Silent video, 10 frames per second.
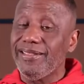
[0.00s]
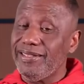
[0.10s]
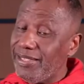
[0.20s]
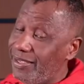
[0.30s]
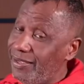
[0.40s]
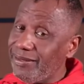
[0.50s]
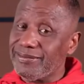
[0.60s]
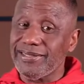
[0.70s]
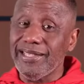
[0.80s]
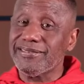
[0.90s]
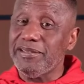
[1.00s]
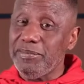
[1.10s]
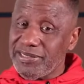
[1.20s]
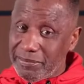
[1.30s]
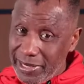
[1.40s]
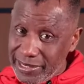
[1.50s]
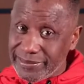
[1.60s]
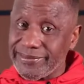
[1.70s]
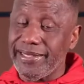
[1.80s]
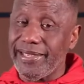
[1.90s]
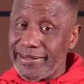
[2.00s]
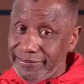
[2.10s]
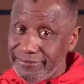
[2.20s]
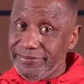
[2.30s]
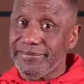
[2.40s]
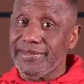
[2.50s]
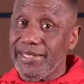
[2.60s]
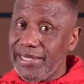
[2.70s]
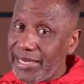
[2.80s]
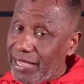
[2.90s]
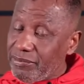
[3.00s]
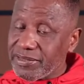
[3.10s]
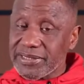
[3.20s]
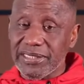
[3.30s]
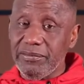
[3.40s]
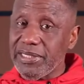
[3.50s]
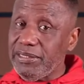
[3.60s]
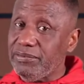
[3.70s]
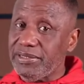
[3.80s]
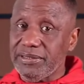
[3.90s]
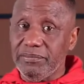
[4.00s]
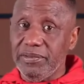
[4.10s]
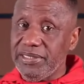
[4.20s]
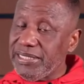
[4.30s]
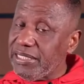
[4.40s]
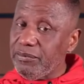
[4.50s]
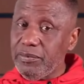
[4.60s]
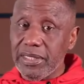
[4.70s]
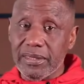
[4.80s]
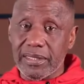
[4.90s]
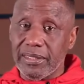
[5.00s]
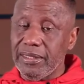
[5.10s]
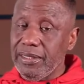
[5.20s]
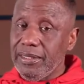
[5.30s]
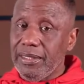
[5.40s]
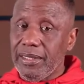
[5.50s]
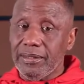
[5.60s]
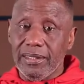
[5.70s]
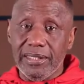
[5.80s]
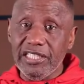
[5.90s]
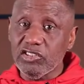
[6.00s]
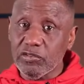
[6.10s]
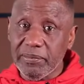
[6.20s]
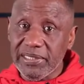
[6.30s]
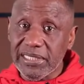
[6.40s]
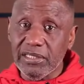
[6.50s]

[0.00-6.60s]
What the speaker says: Yeah, the saints can be some ain'ts, Jack. And I would see what he would be dealing with and the leaders would be